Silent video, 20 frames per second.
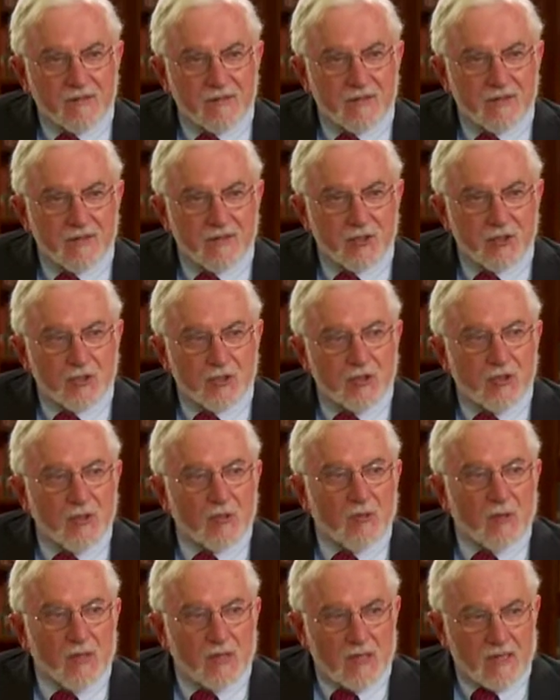uh,
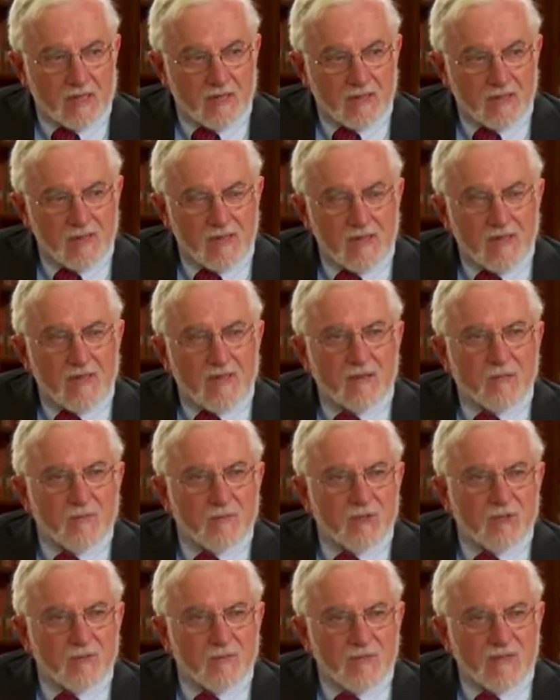skeuos
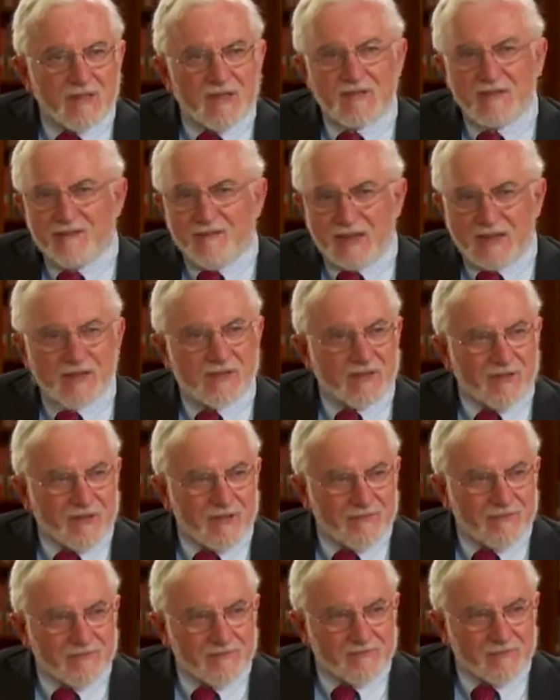which means vessel.
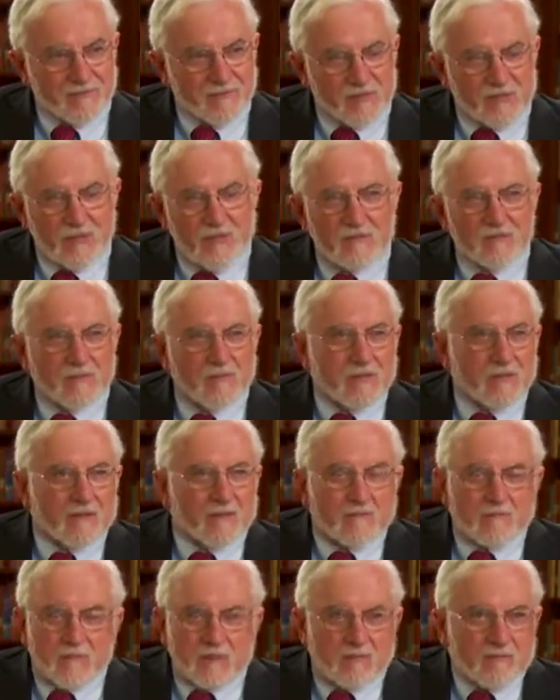Yeah. Uh, it
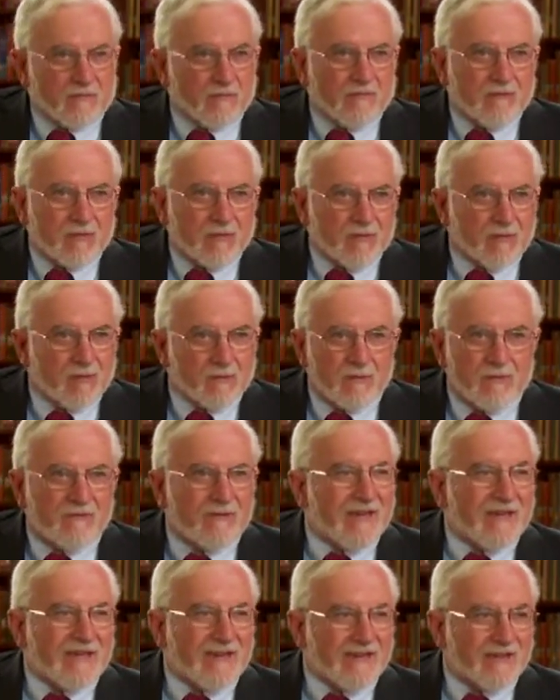refers to a
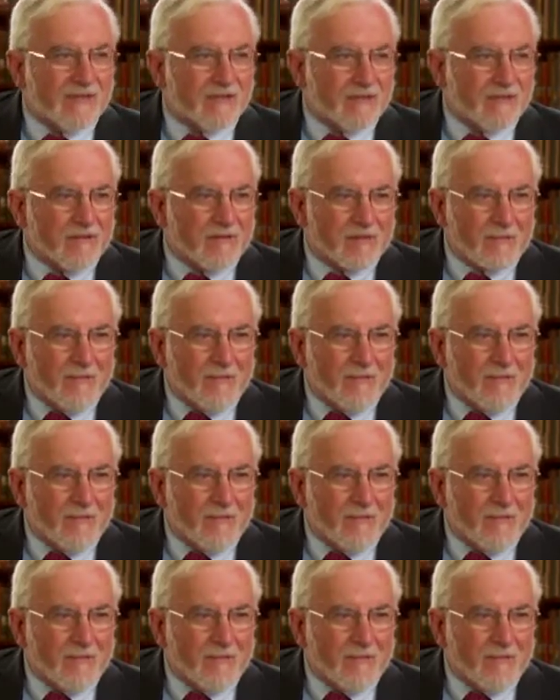vase yeah. or a